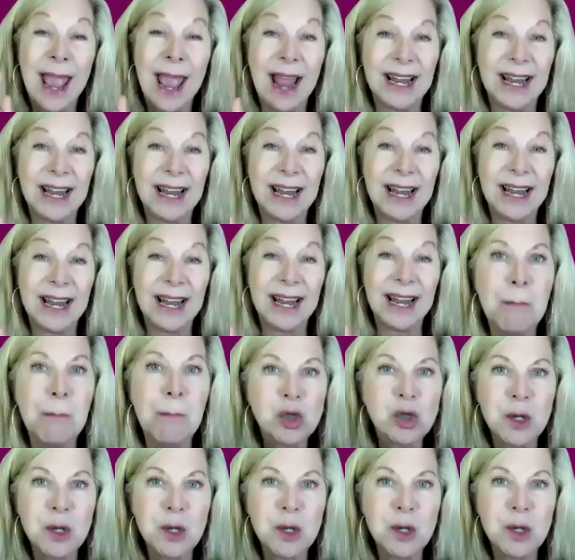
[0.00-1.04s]
And here's the
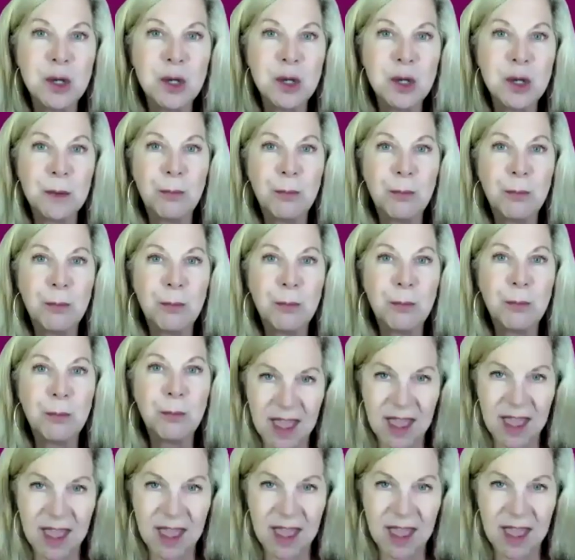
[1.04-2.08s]
most important
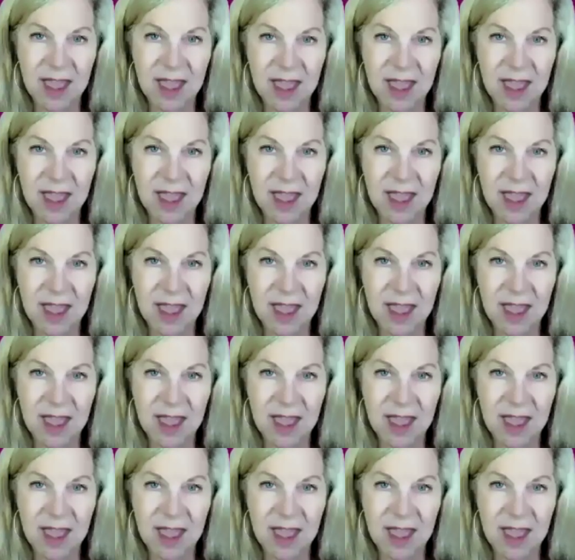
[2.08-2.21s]
thing